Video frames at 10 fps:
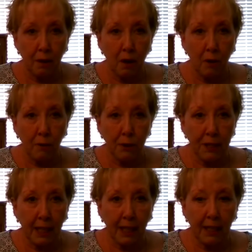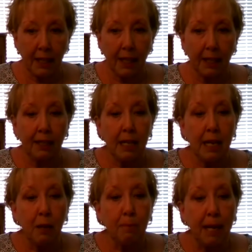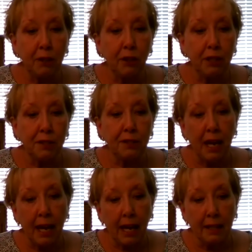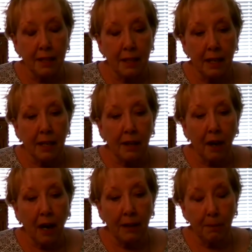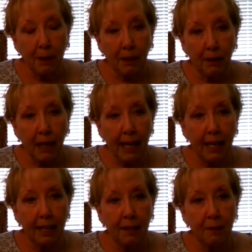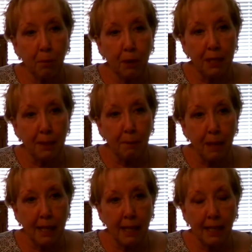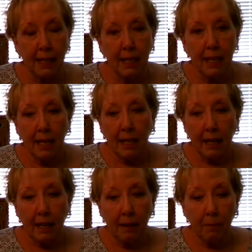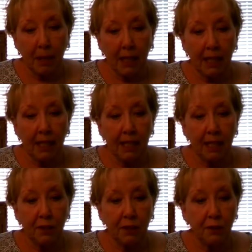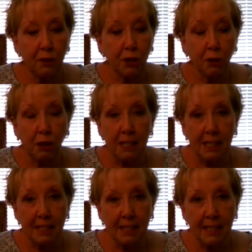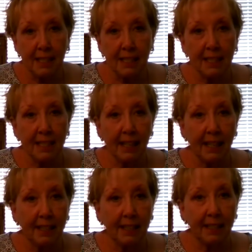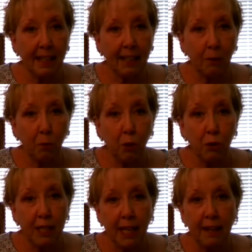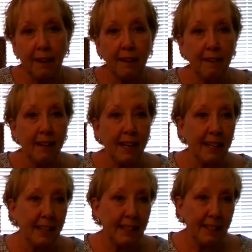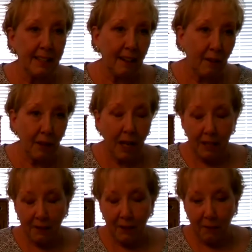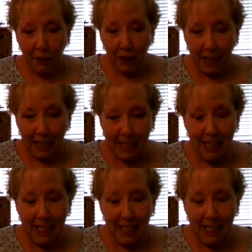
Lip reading: overseeing the patients at the hospital and participating in surgical assistance and wound care and all kinds of different things.